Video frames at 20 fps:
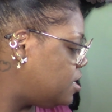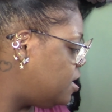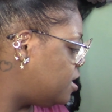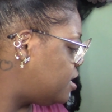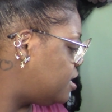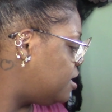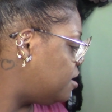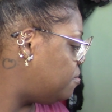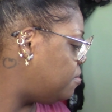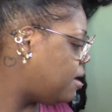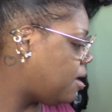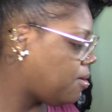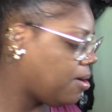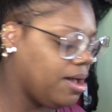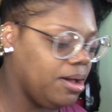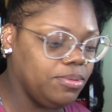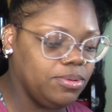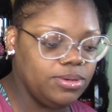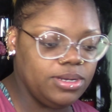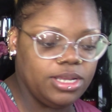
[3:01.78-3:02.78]
talking about,
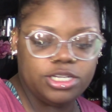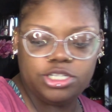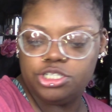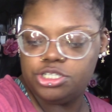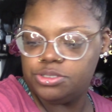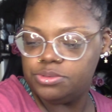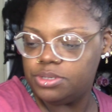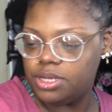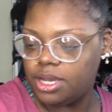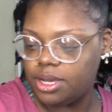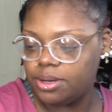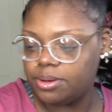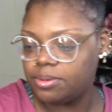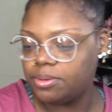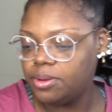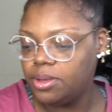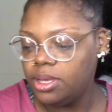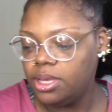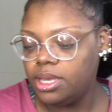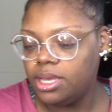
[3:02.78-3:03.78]
I will let you know.
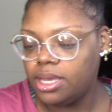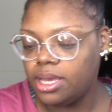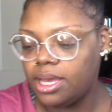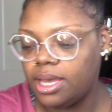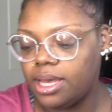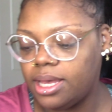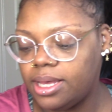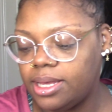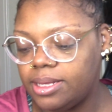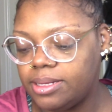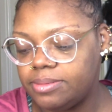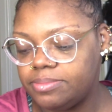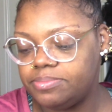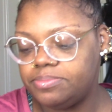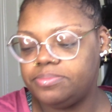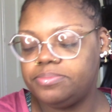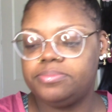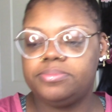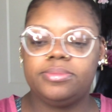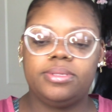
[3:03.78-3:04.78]

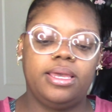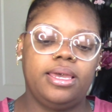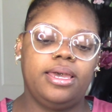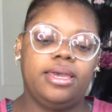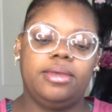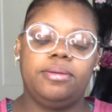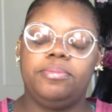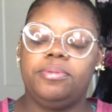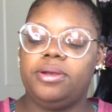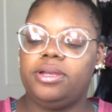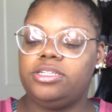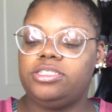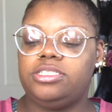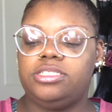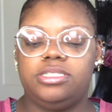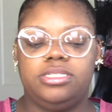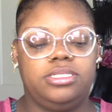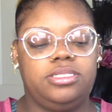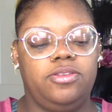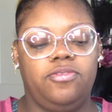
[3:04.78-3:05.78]
Um, eye
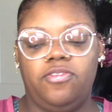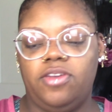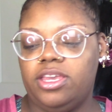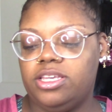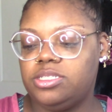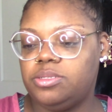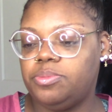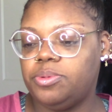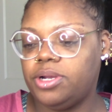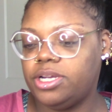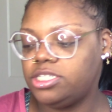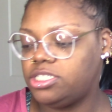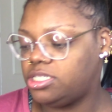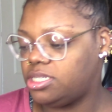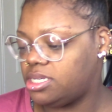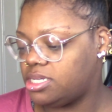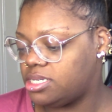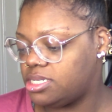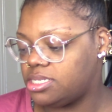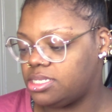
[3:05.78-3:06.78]
brushes, face
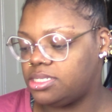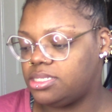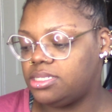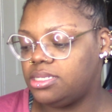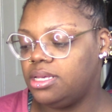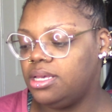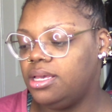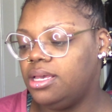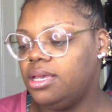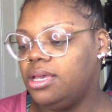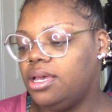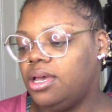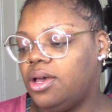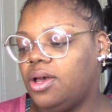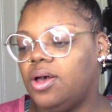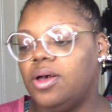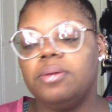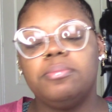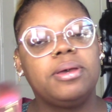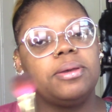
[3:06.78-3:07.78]
brushes,
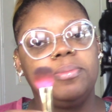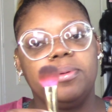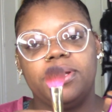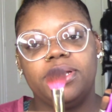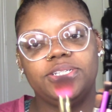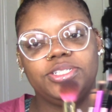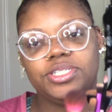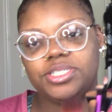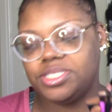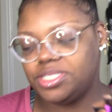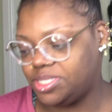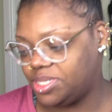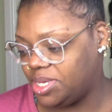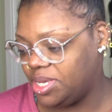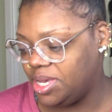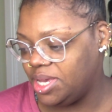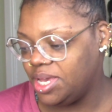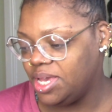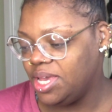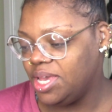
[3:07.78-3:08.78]
all my
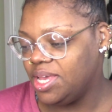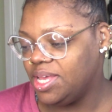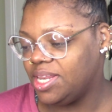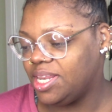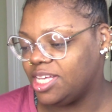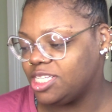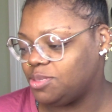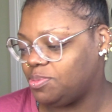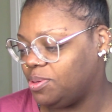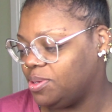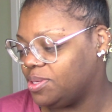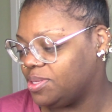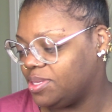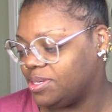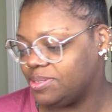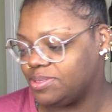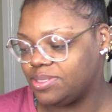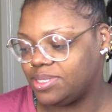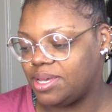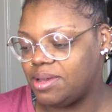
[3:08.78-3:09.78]
brushes. Let's pull
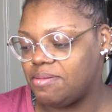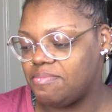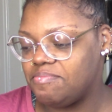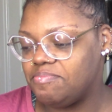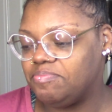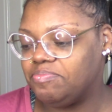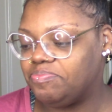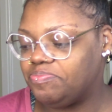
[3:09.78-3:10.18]
those up.